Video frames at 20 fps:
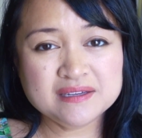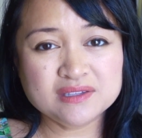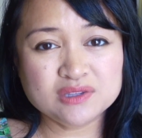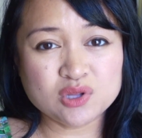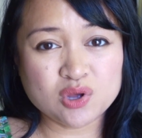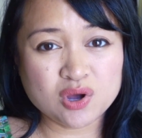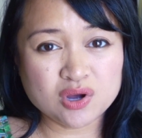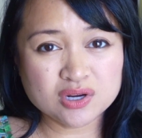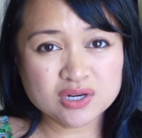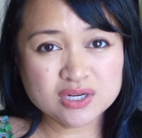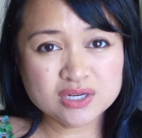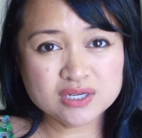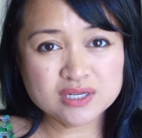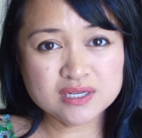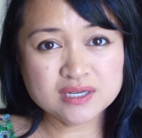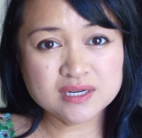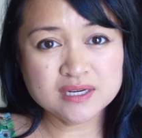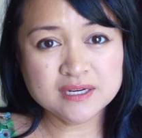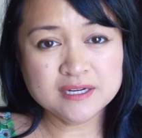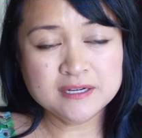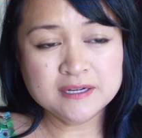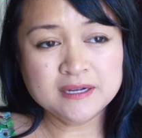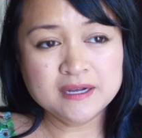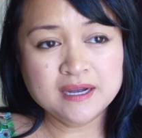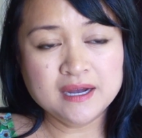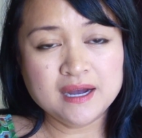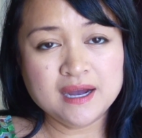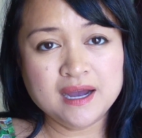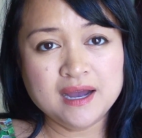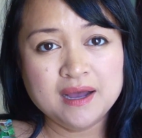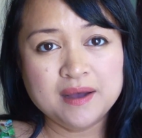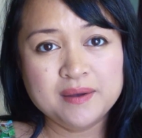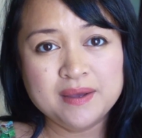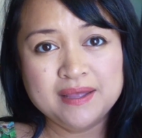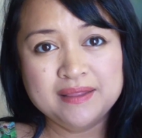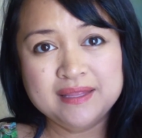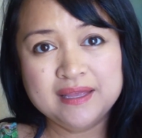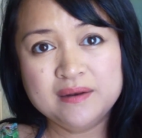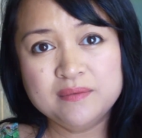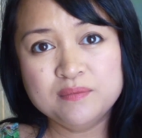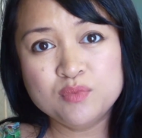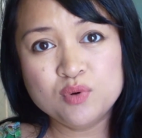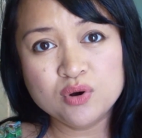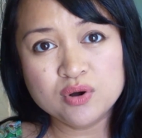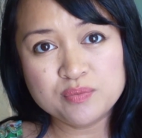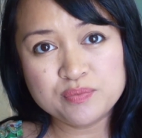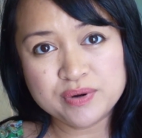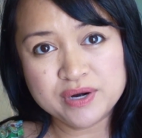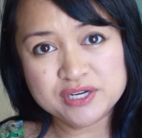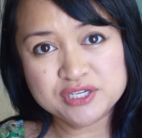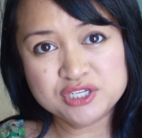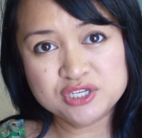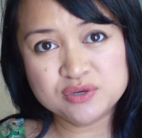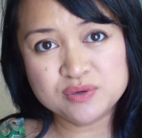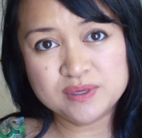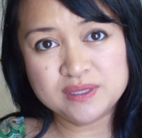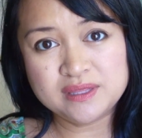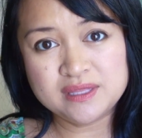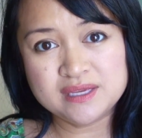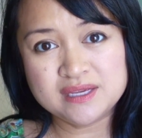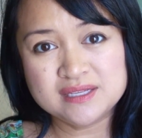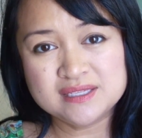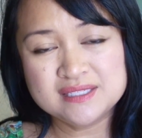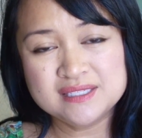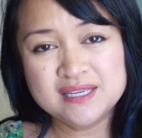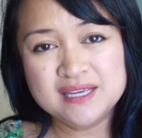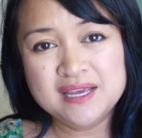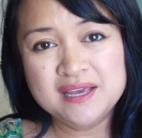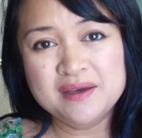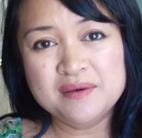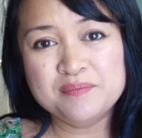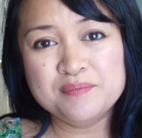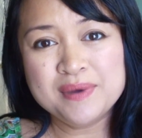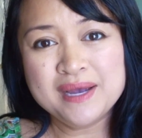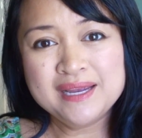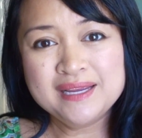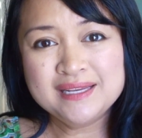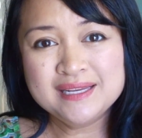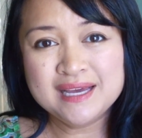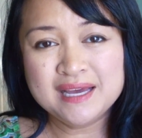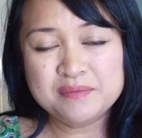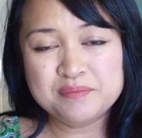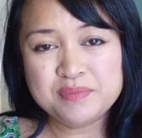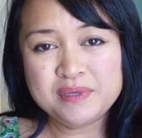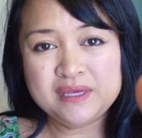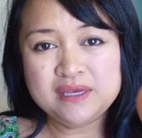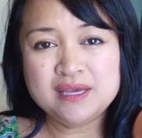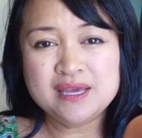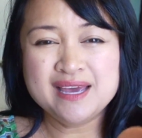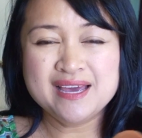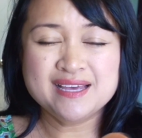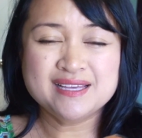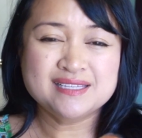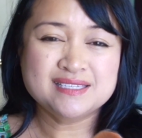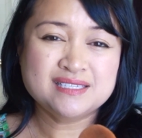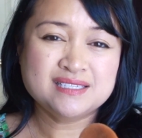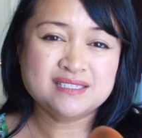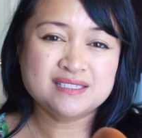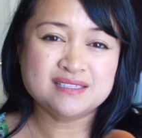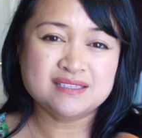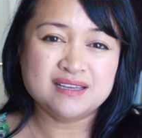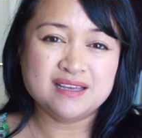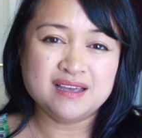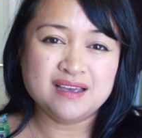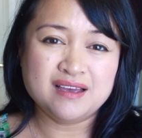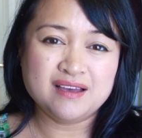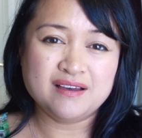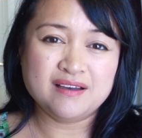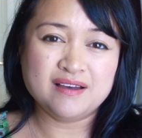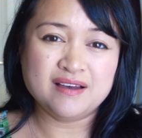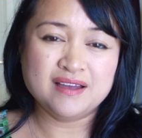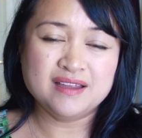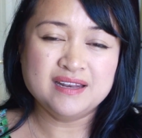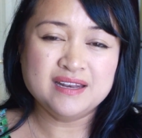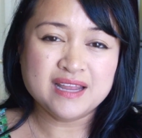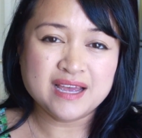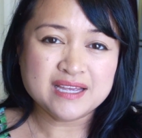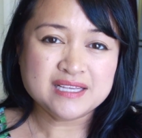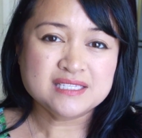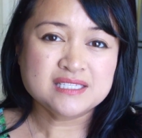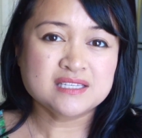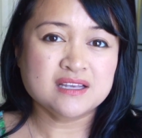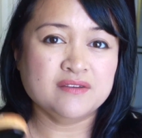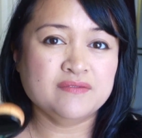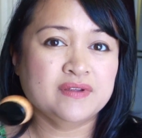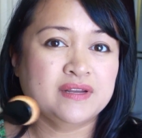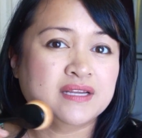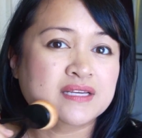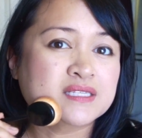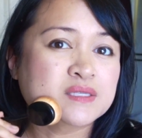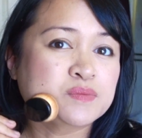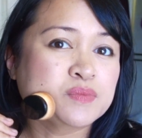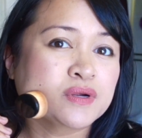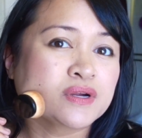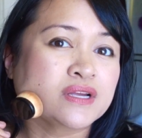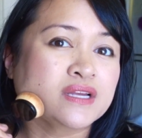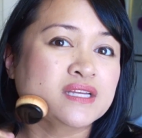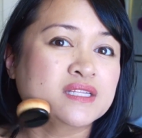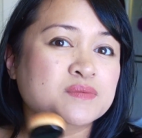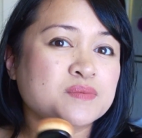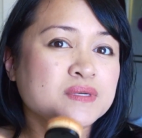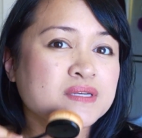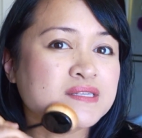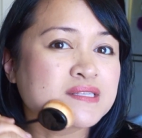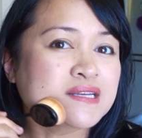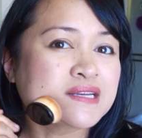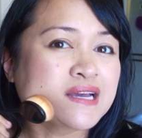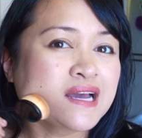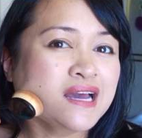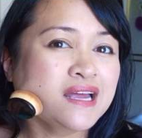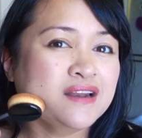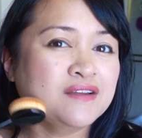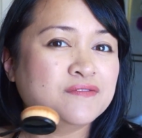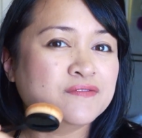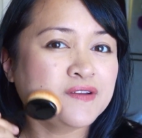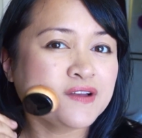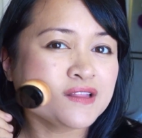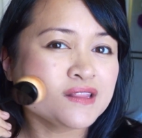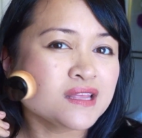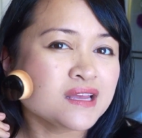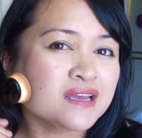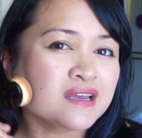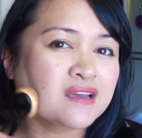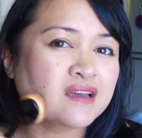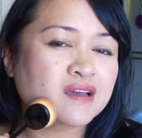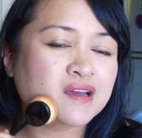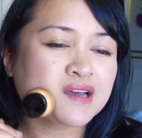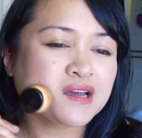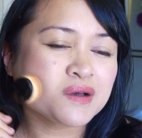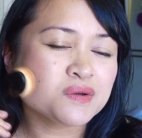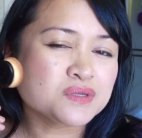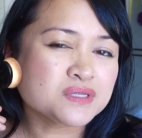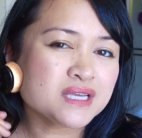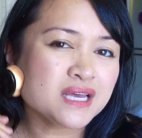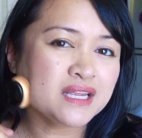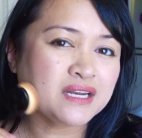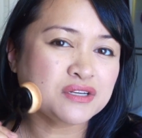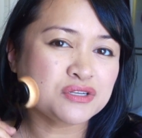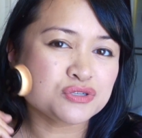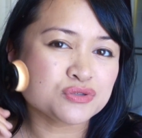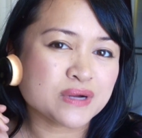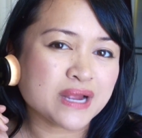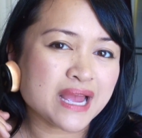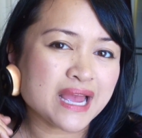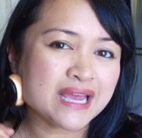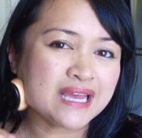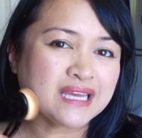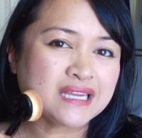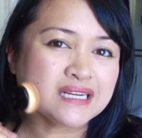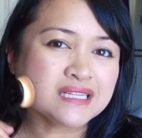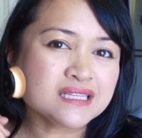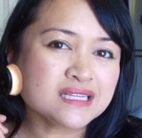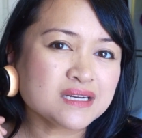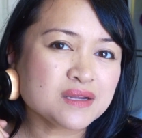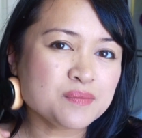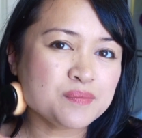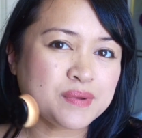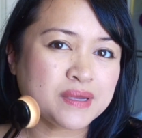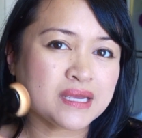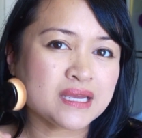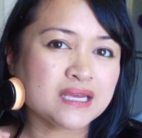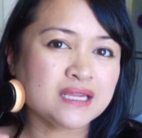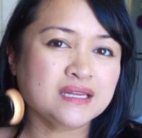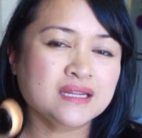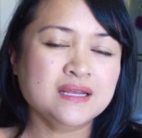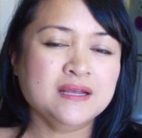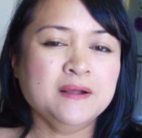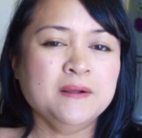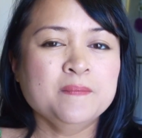longer. And then more pressure with this might not be as a nice of an experience, because I kind of felt like I was kind of dragging a little bit.